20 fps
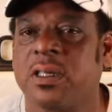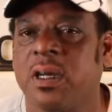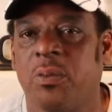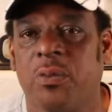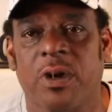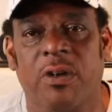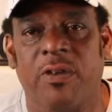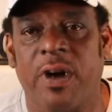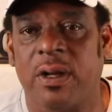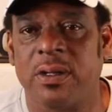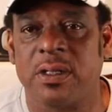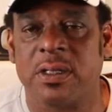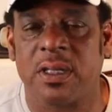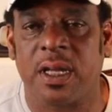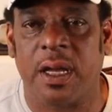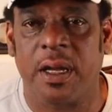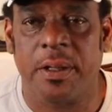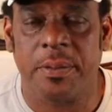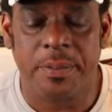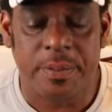is somewhere around the
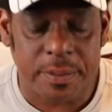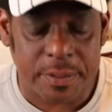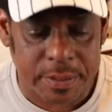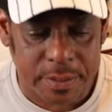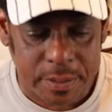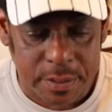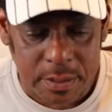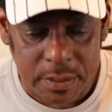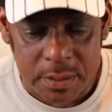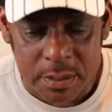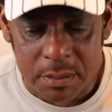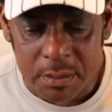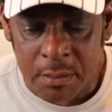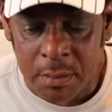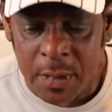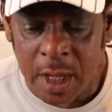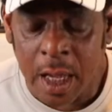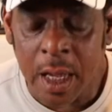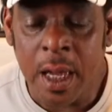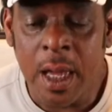same.
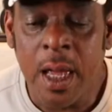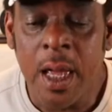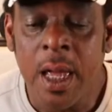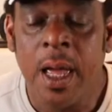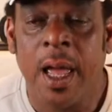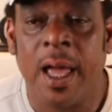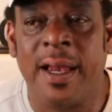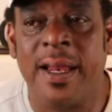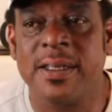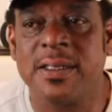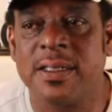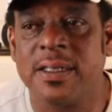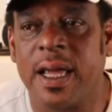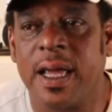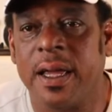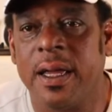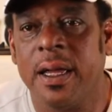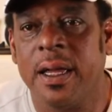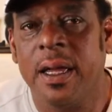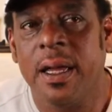And let's
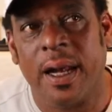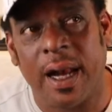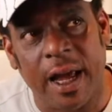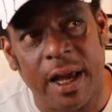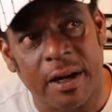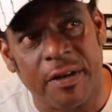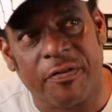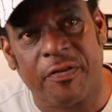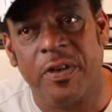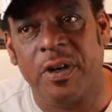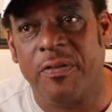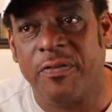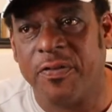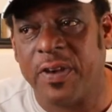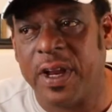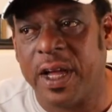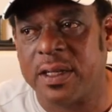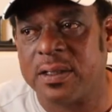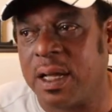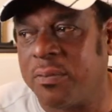say, and I had a Freedom
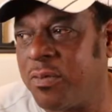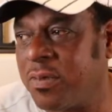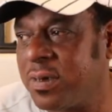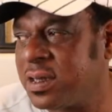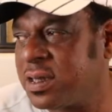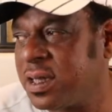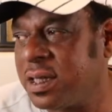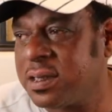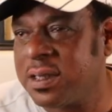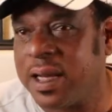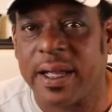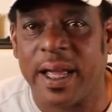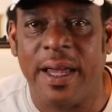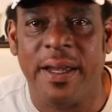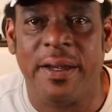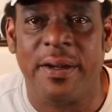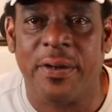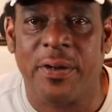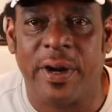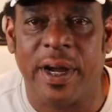Flex, I want to say it's like
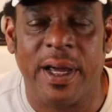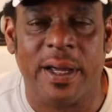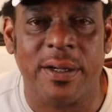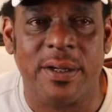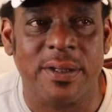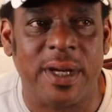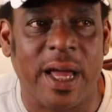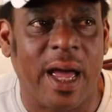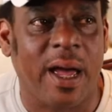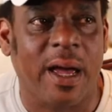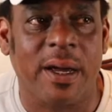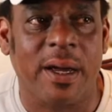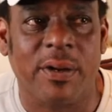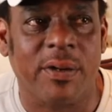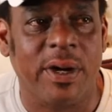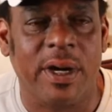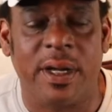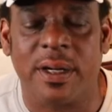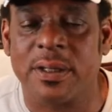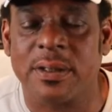eight grand or nine
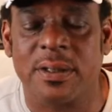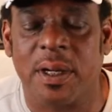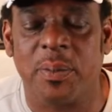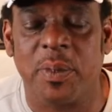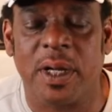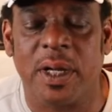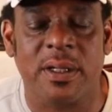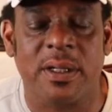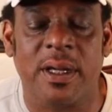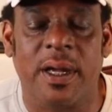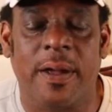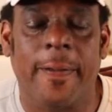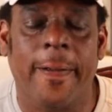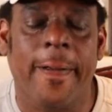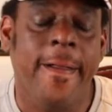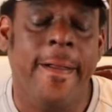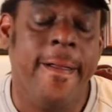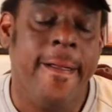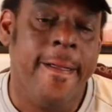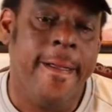grand or something like that.
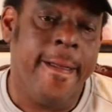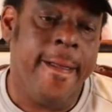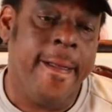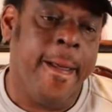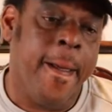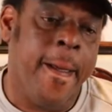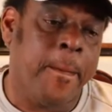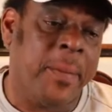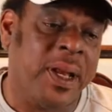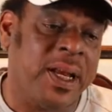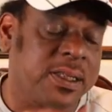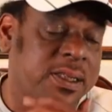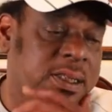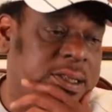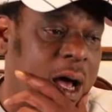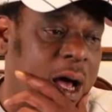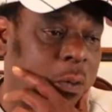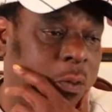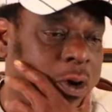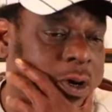But let's
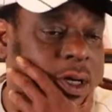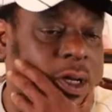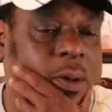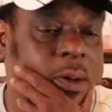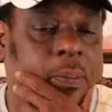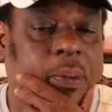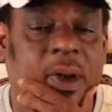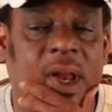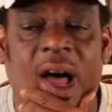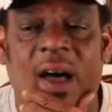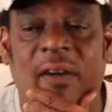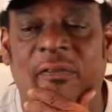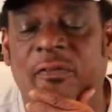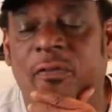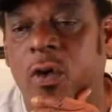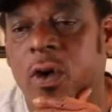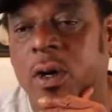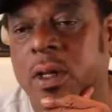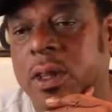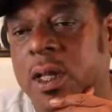say I wanted to apply
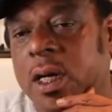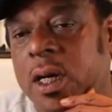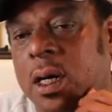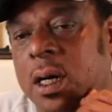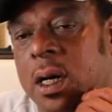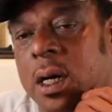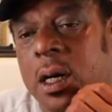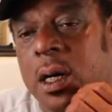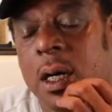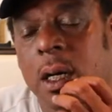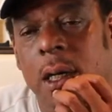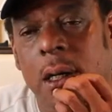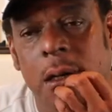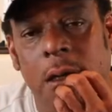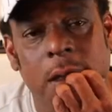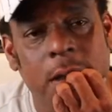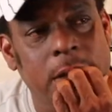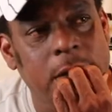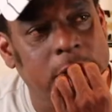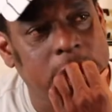for
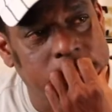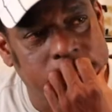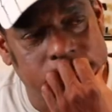the